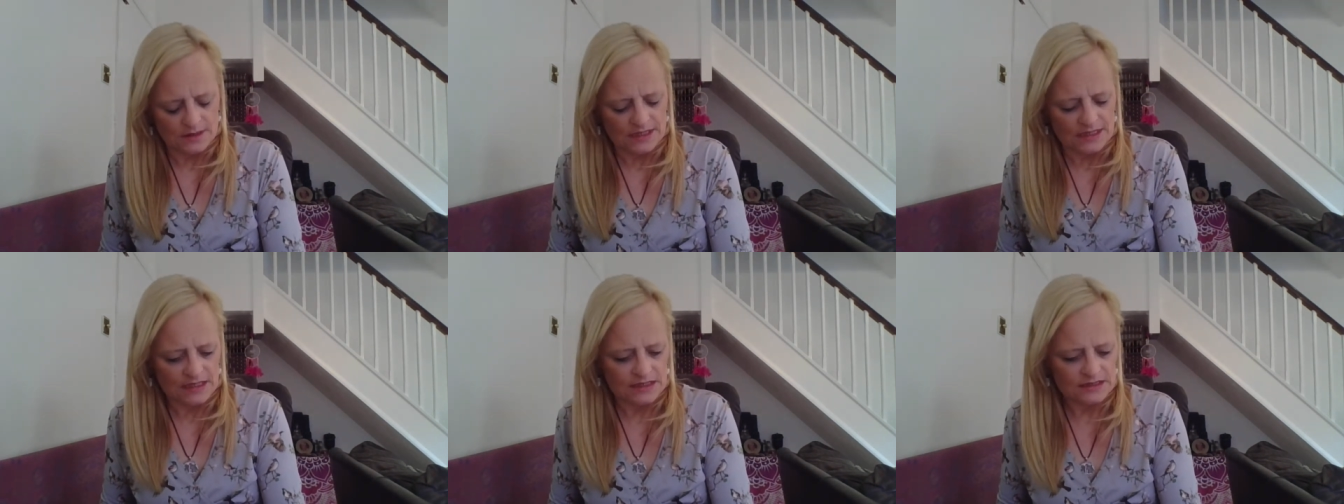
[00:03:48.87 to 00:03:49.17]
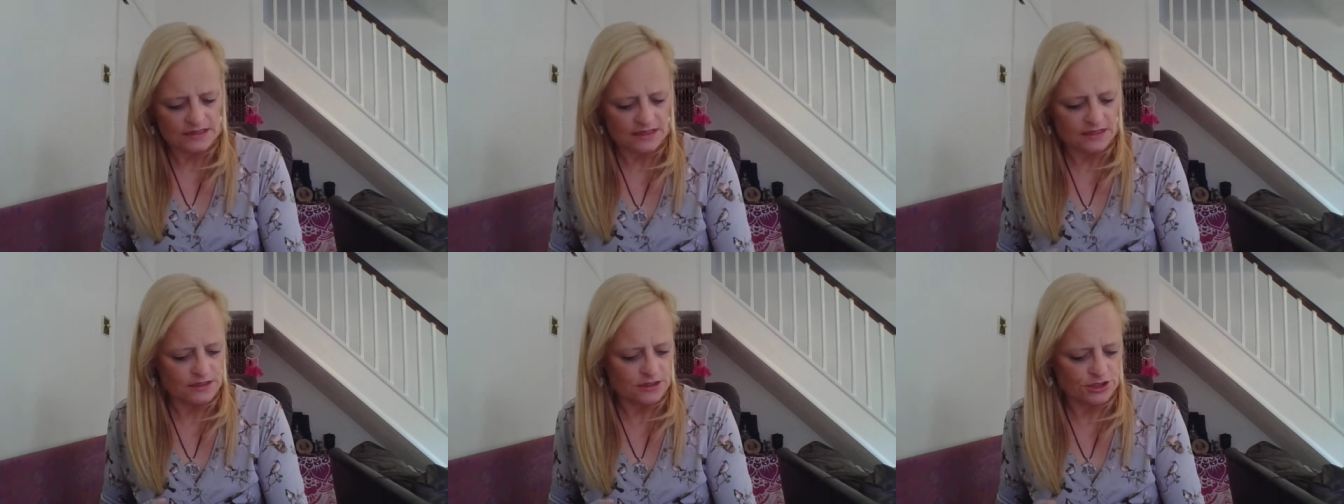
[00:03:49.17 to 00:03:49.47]
It's
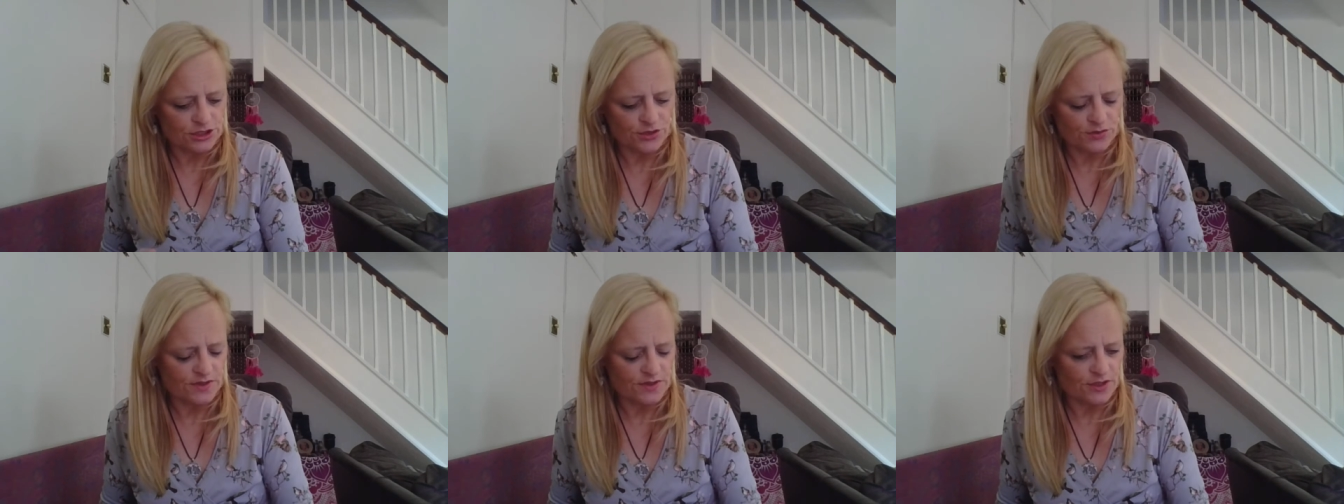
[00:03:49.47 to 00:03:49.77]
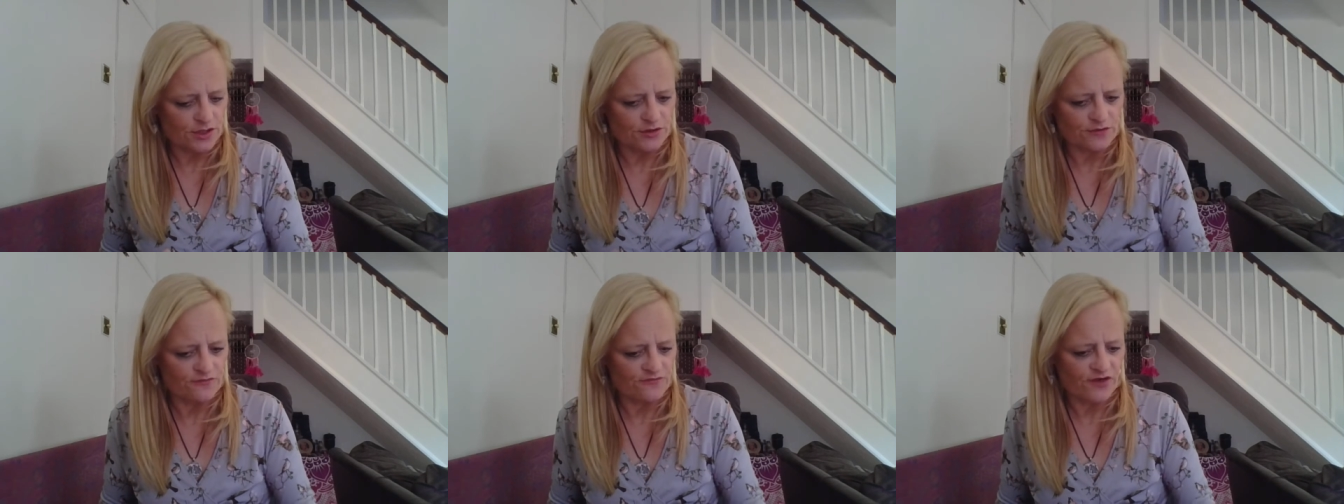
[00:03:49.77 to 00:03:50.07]
something to do with the
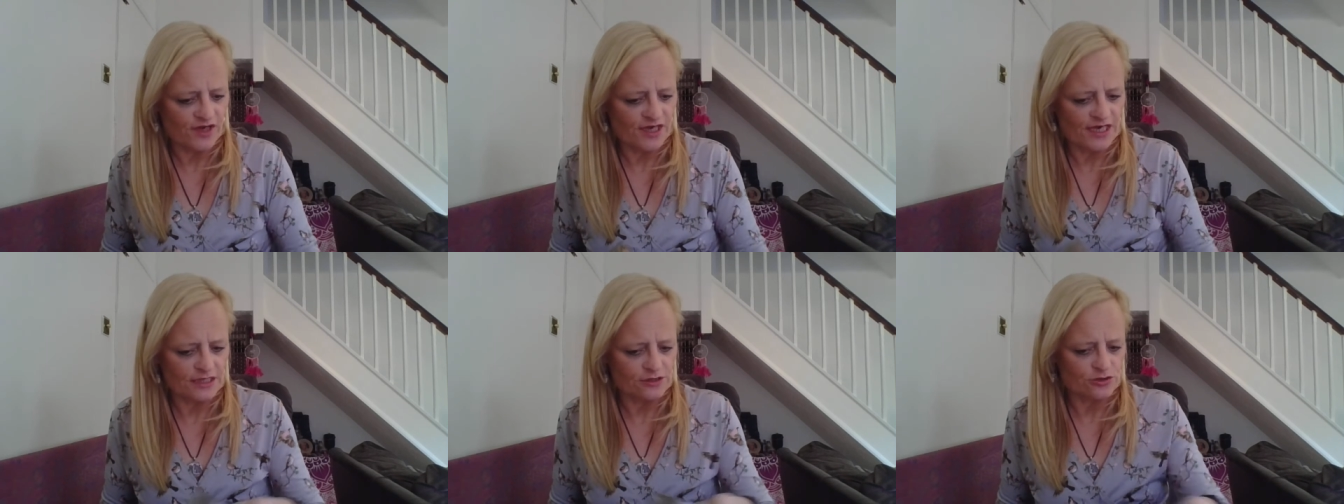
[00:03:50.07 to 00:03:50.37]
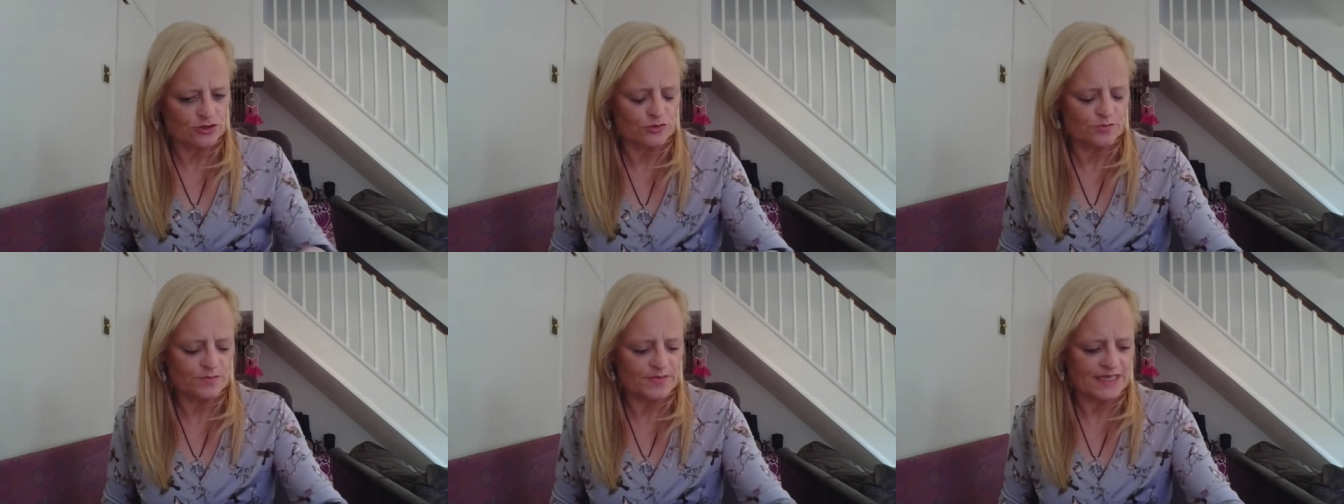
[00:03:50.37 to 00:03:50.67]
new
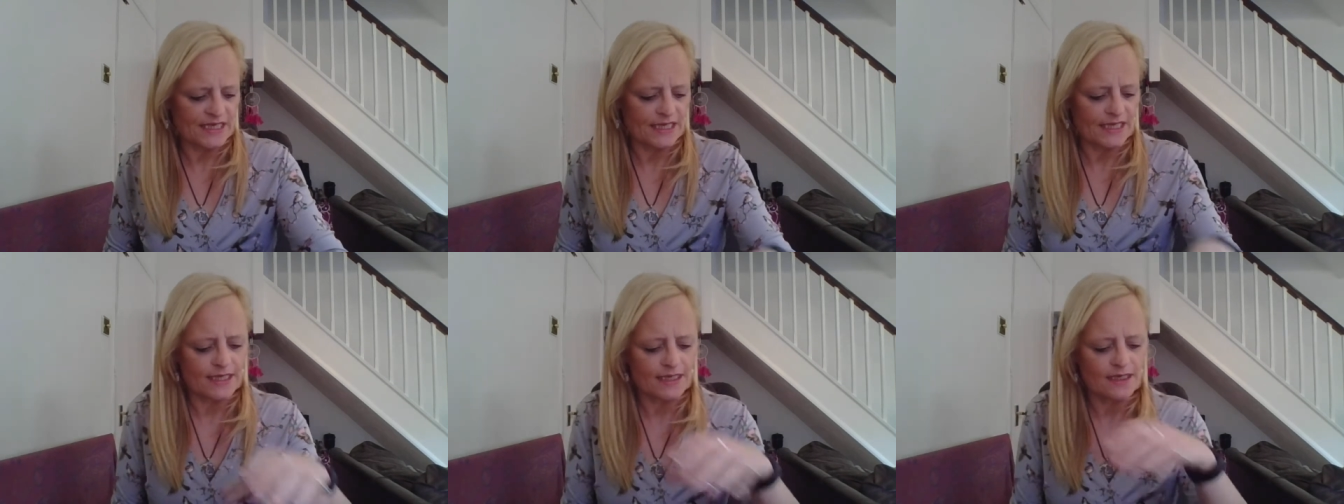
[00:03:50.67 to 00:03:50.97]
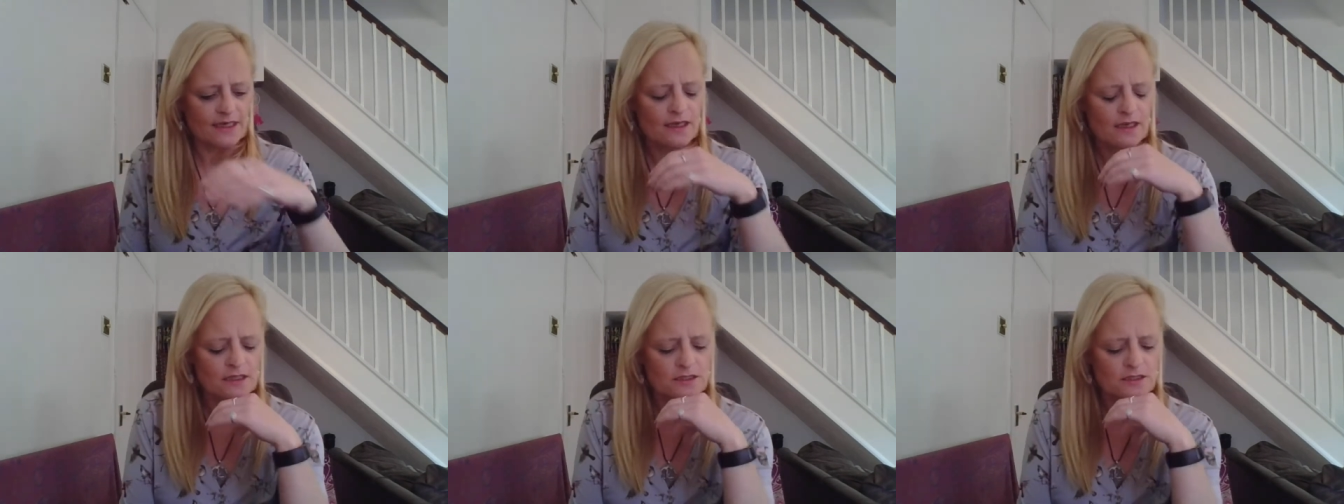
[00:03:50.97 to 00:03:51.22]
financial beginning.